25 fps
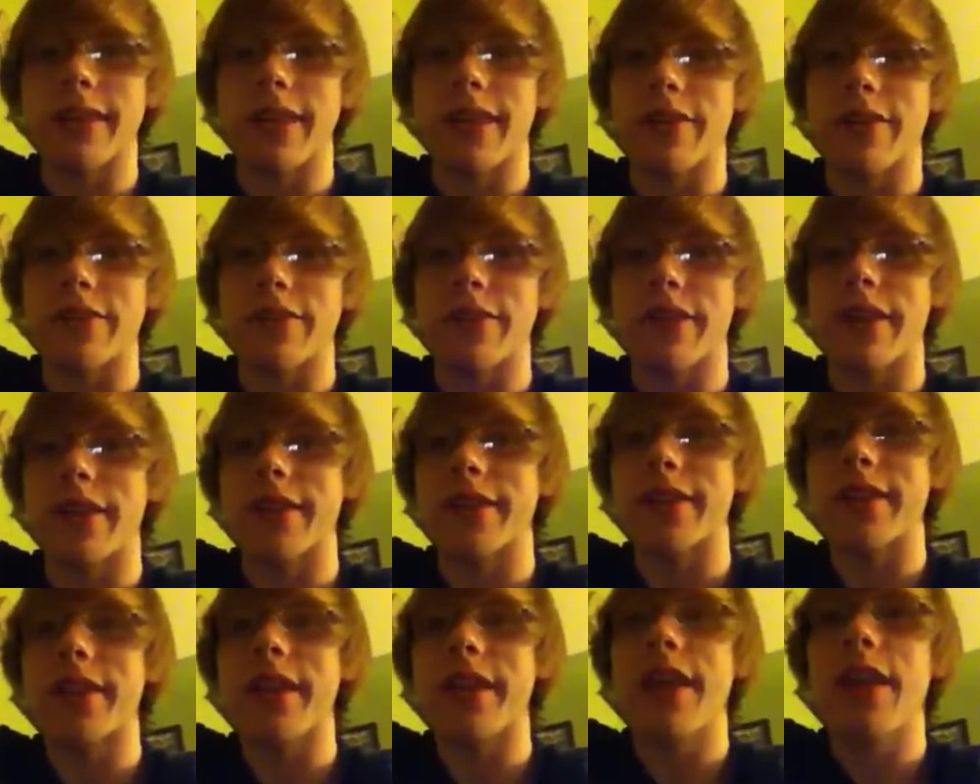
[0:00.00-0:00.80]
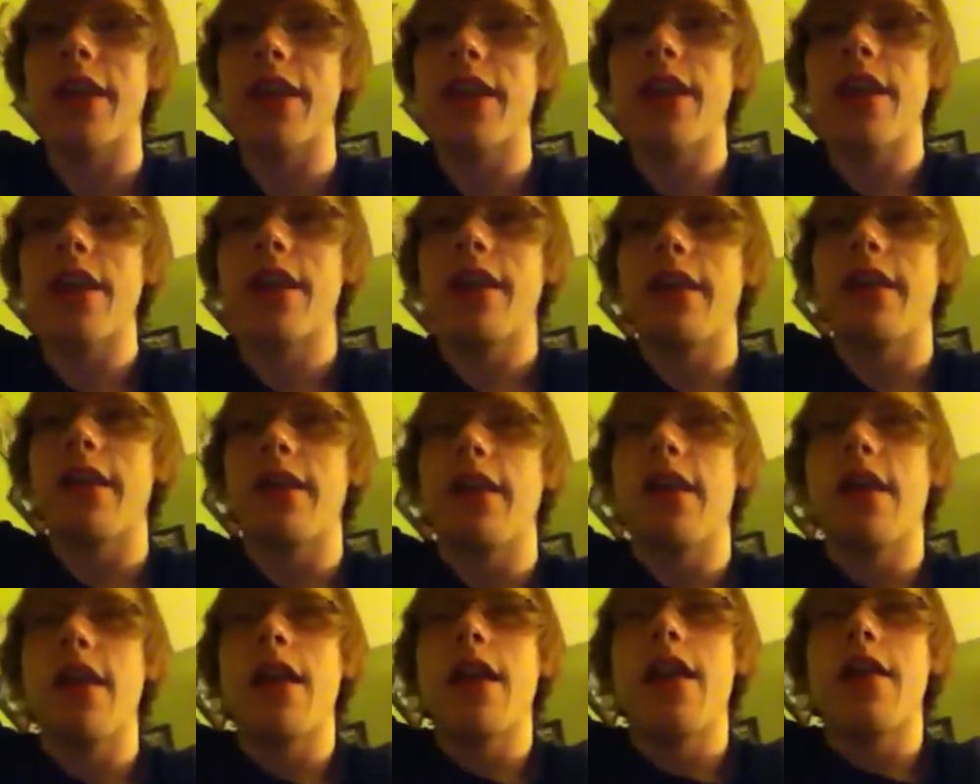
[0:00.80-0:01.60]
I've got
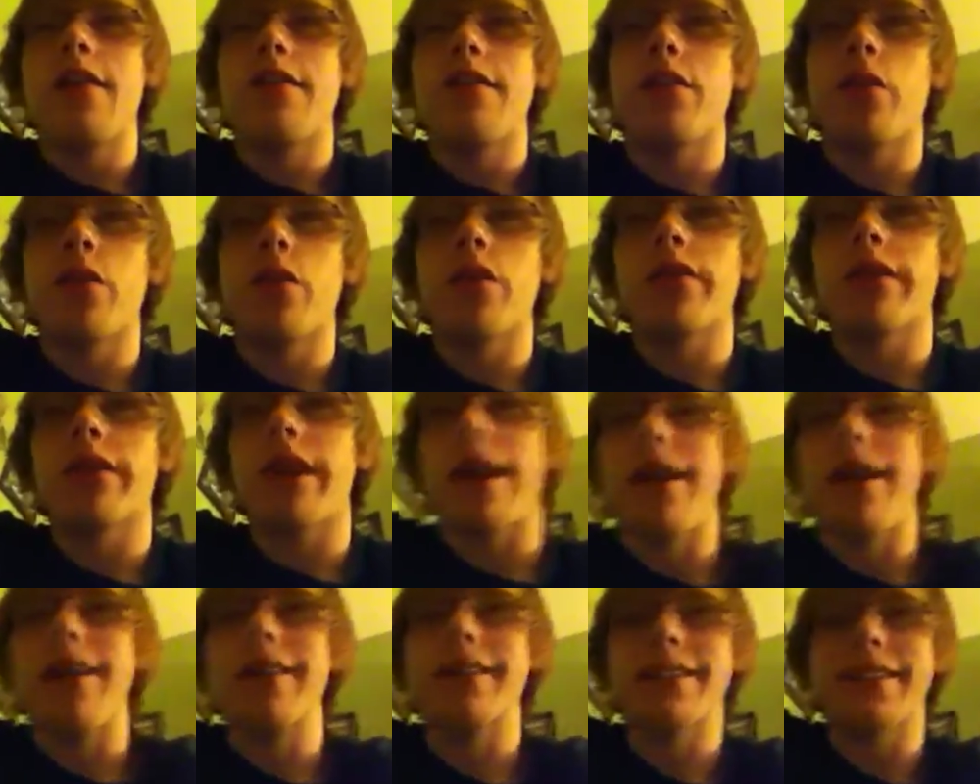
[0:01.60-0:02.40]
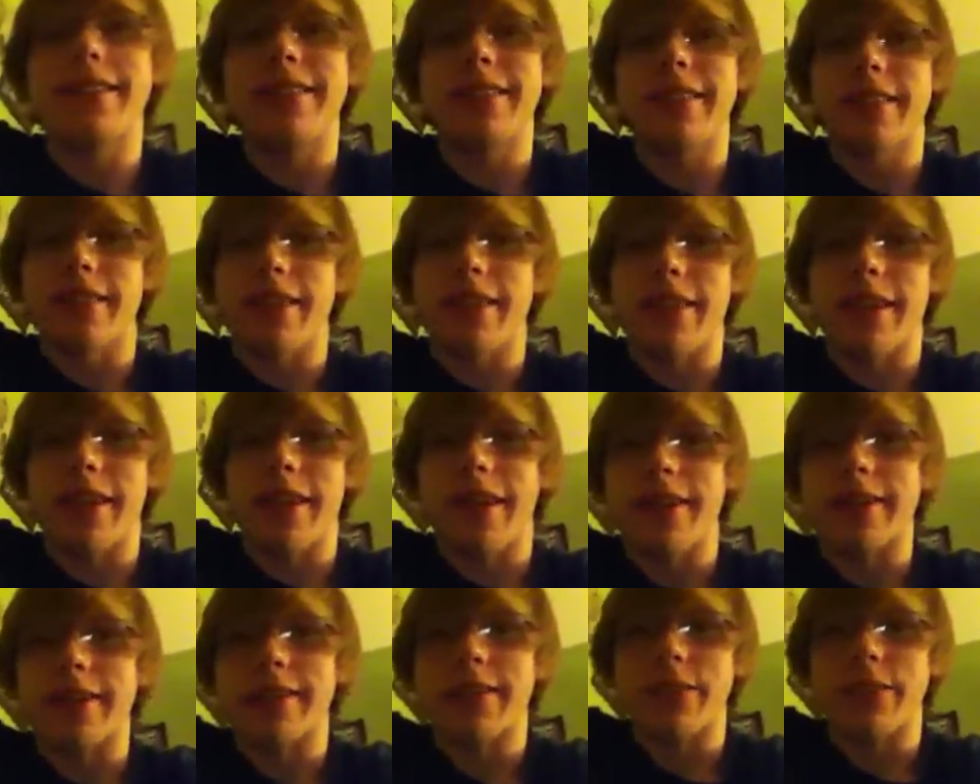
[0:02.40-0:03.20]
4 tests in the
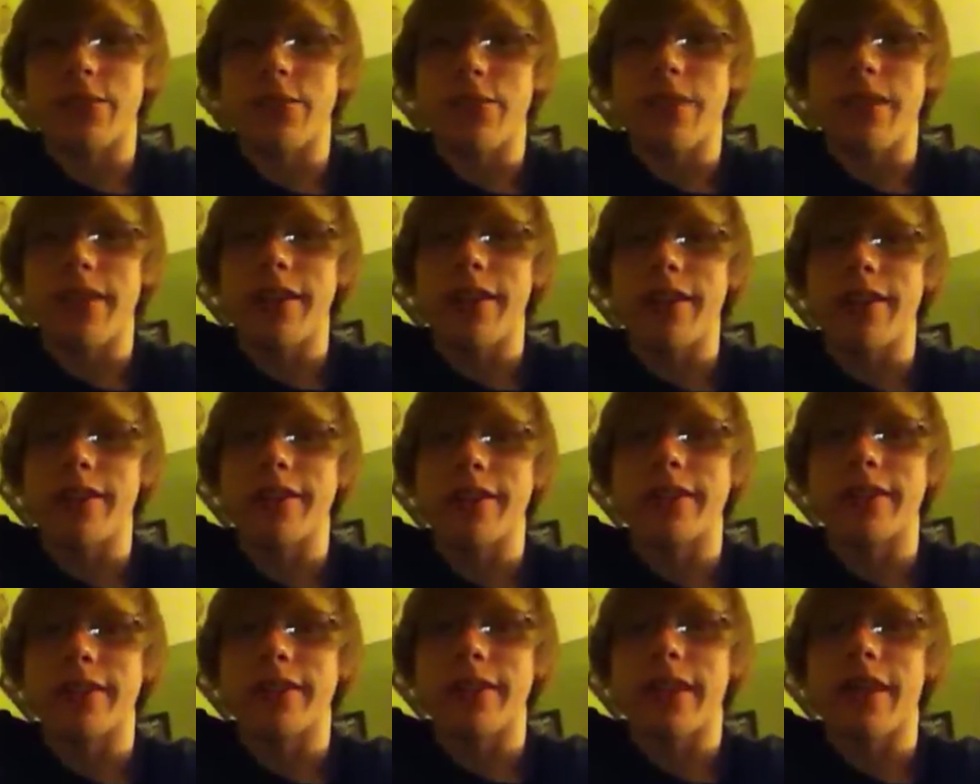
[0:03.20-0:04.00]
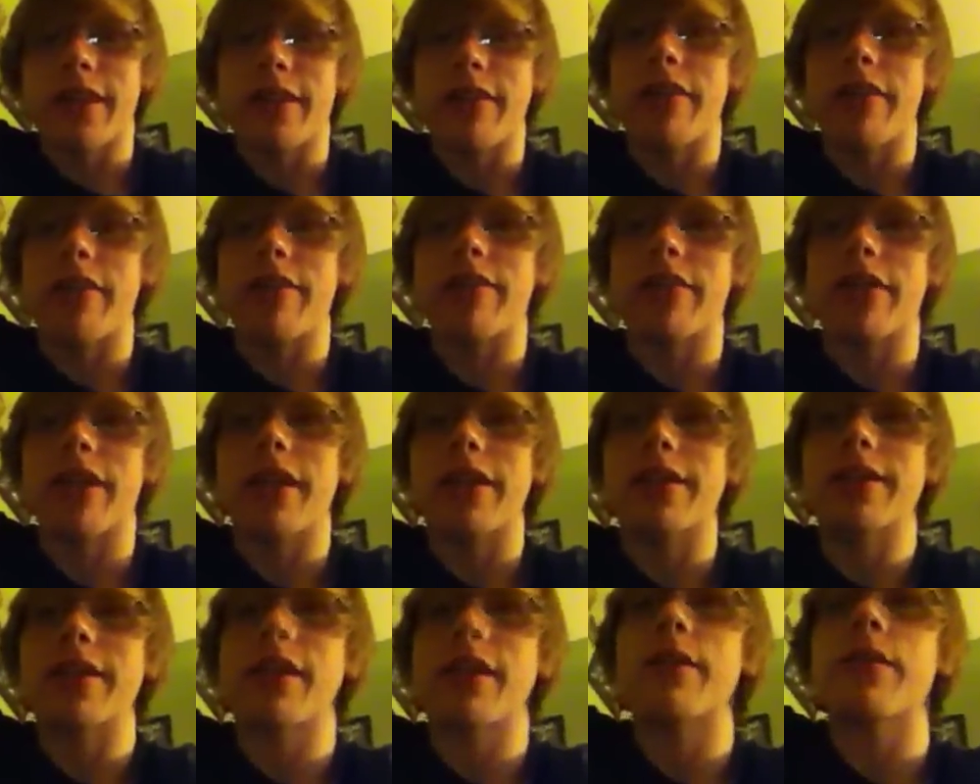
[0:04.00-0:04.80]
next 2 days, and then I have an
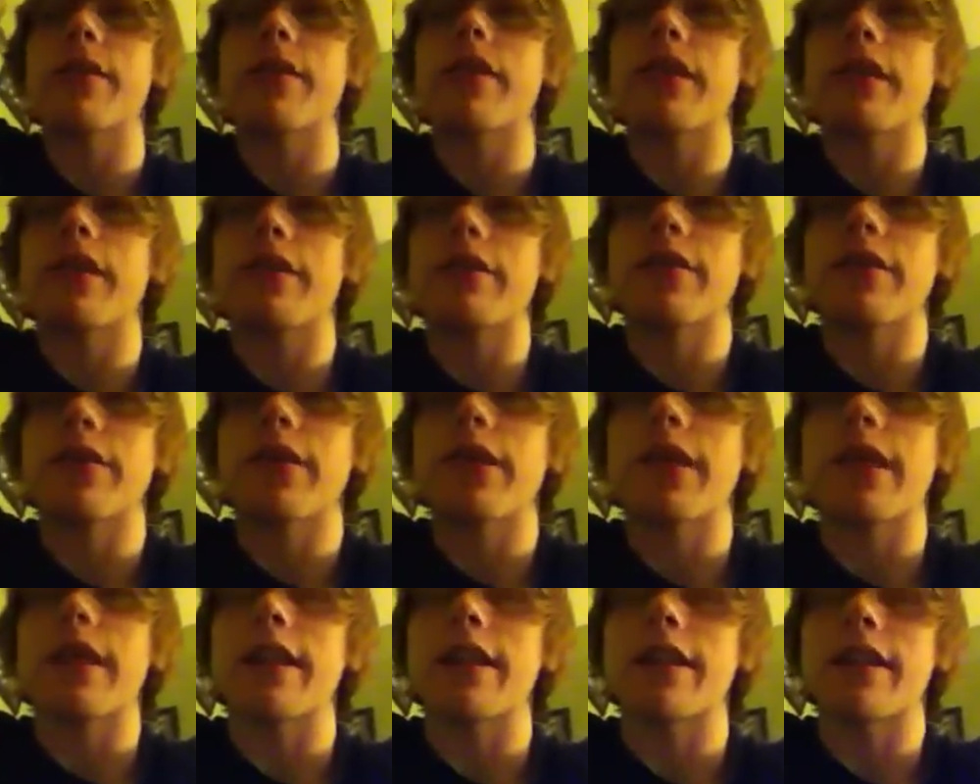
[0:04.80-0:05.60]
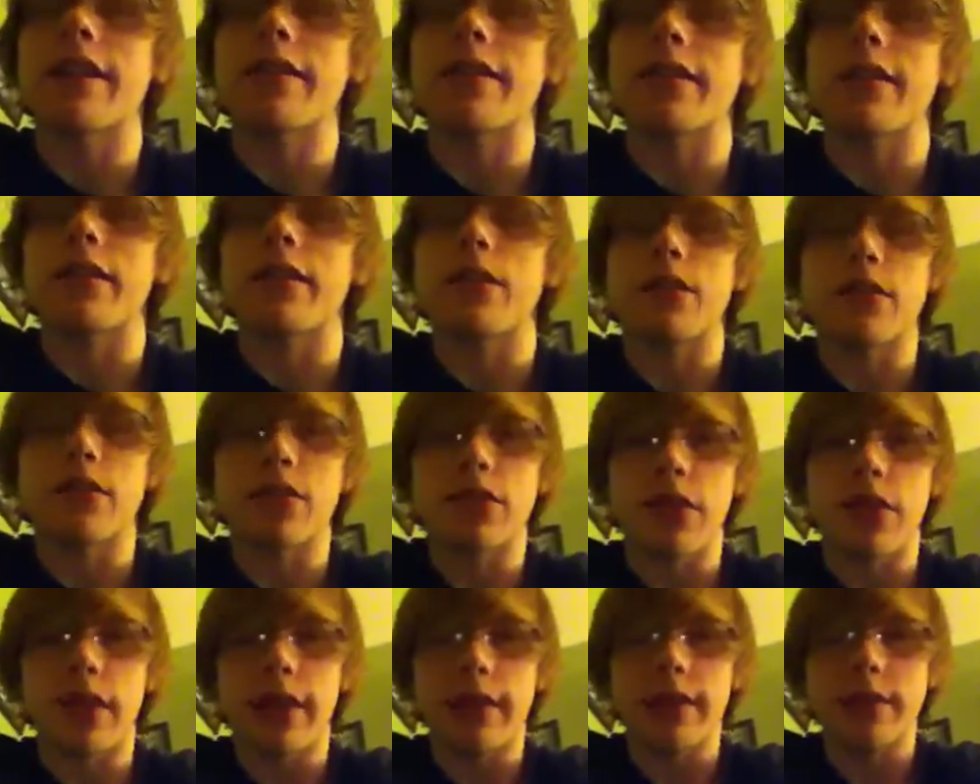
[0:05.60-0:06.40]
essay right after that, and I'll
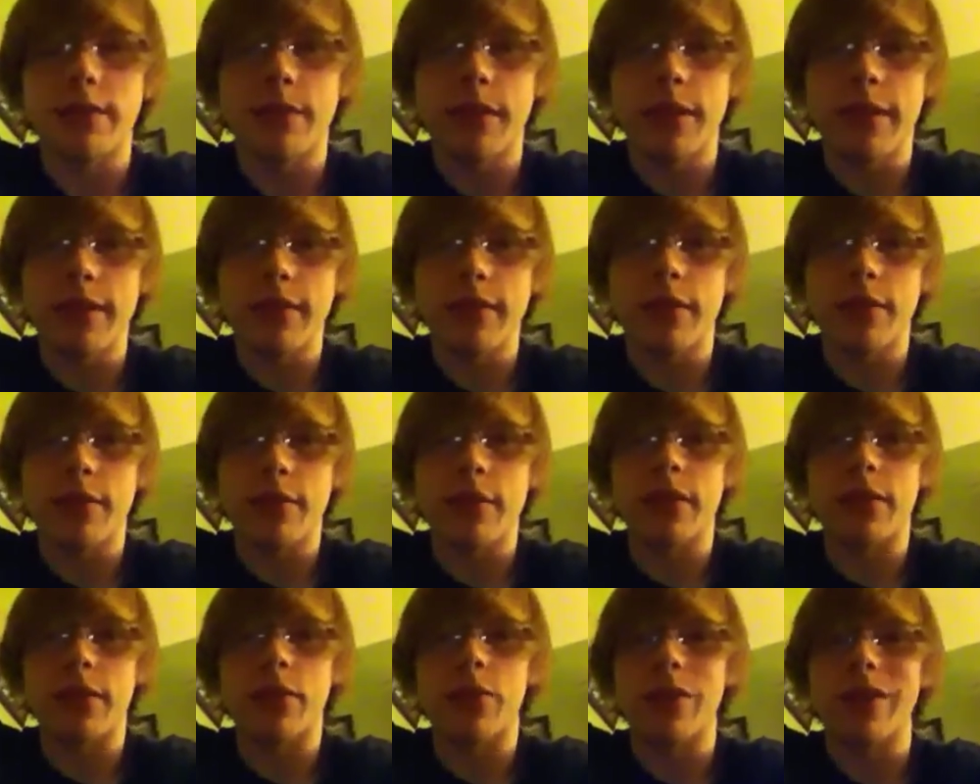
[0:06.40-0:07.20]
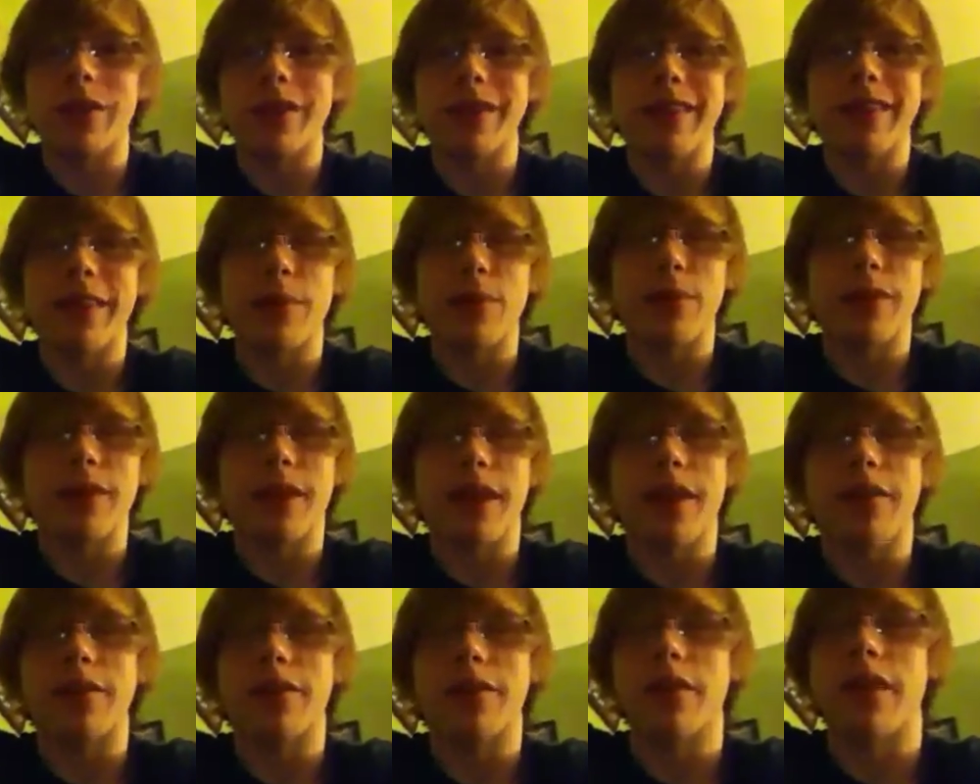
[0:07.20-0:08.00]
try to make something really epic
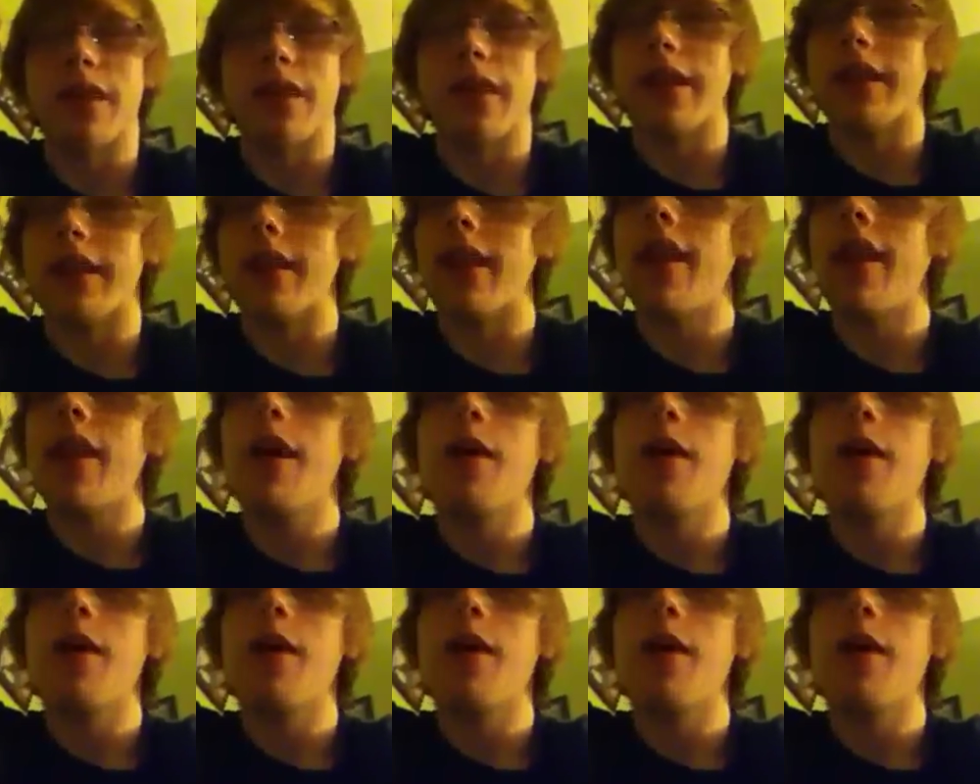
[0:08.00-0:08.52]
after that,